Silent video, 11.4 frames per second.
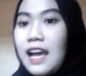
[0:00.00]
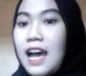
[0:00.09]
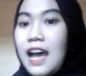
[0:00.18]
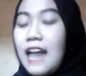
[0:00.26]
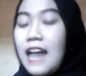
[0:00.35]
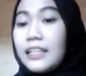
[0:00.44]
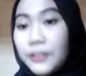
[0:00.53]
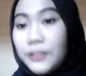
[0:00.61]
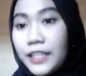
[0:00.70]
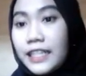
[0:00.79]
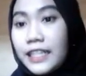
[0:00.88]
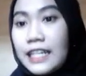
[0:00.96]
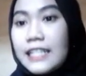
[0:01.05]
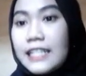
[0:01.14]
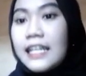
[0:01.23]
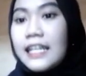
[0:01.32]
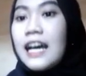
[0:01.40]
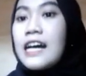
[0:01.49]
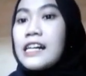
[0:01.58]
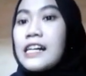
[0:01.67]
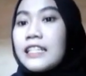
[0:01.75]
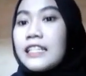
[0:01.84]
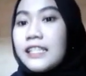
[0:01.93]
And the third is
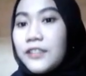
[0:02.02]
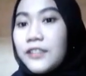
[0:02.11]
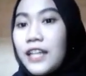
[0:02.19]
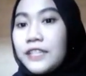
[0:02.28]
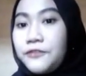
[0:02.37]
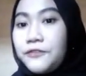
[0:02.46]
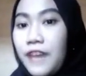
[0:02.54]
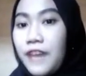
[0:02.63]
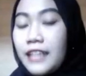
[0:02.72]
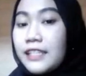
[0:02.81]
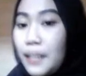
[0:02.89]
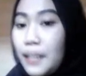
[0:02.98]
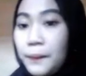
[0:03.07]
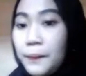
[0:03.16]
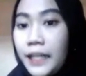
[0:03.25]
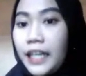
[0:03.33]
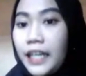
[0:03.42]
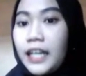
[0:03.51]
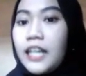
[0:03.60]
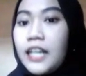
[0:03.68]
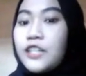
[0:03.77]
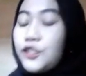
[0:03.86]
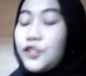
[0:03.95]
stratified sampling.
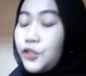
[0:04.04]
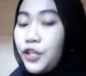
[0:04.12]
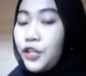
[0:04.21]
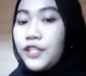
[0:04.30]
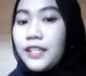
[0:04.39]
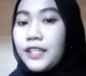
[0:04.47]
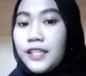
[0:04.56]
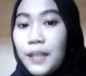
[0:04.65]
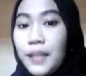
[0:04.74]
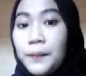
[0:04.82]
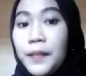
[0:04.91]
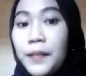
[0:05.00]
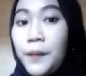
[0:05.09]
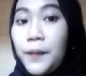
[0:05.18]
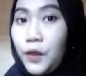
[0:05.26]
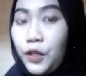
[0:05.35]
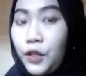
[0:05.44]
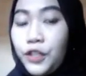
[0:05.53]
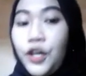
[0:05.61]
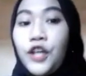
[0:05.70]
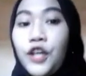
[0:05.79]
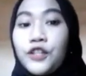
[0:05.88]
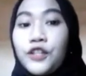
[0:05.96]
To use this sampling method,
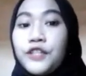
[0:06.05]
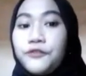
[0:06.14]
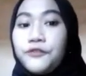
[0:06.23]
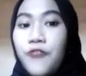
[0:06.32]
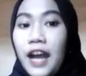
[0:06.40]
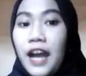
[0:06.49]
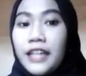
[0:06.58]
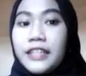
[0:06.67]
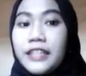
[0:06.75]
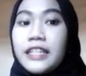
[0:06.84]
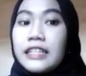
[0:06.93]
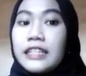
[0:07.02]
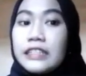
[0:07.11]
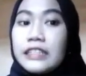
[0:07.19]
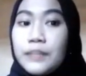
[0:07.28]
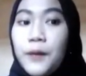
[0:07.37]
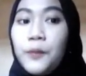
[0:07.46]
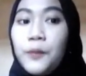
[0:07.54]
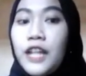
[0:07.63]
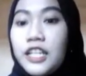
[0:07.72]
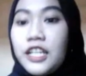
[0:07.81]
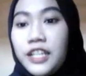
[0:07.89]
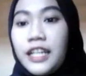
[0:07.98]
you divide the
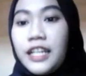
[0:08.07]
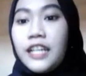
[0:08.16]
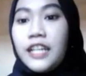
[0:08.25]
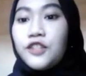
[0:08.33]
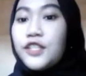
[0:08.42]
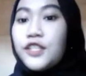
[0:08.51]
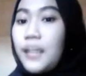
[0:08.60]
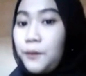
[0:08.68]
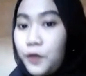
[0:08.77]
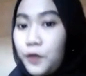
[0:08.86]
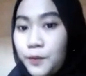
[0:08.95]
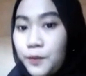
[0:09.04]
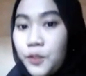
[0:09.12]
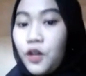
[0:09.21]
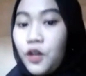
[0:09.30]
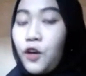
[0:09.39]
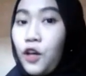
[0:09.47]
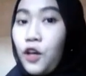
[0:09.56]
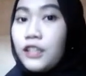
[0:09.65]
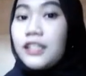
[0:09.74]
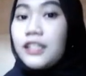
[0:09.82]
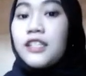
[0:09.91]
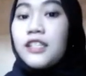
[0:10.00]
population into subgroups called
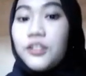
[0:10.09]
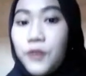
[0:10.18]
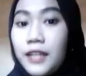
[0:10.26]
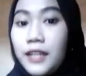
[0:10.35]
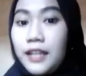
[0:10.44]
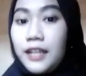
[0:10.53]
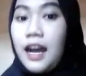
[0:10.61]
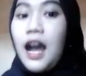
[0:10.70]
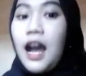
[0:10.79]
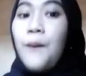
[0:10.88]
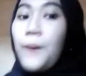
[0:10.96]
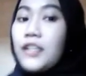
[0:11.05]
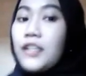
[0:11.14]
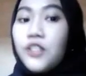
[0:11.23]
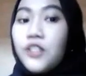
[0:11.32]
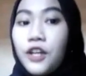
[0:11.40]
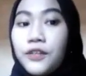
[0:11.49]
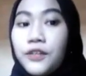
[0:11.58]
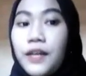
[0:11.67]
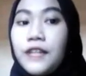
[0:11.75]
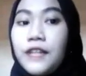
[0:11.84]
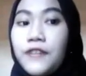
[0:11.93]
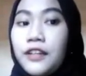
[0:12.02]
strata based on the
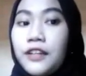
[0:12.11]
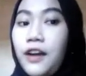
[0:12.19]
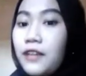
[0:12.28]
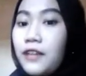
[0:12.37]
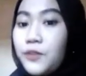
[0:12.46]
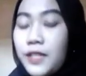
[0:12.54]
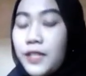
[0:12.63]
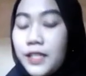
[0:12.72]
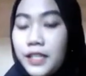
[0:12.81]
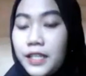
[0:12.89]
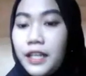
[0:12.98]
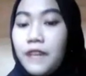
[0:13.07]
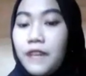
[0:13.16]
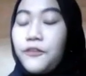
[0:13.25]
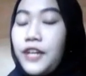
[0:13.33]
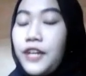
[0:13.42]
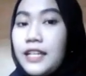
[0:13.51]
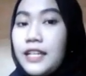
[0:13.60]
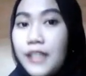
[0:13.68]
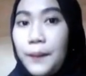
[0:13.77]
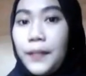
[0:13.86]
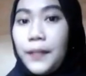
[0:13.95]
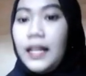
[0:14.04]
relevant characteristic, for the
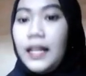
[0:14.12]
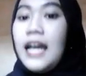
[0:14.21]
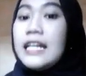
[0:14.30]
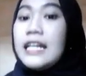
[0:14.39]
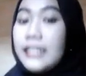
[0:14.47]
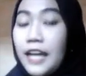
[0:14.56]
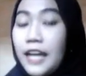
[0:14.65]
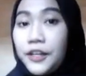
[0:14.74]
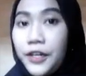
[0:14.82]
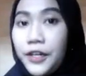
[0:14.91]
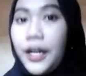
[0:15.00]
example, gender,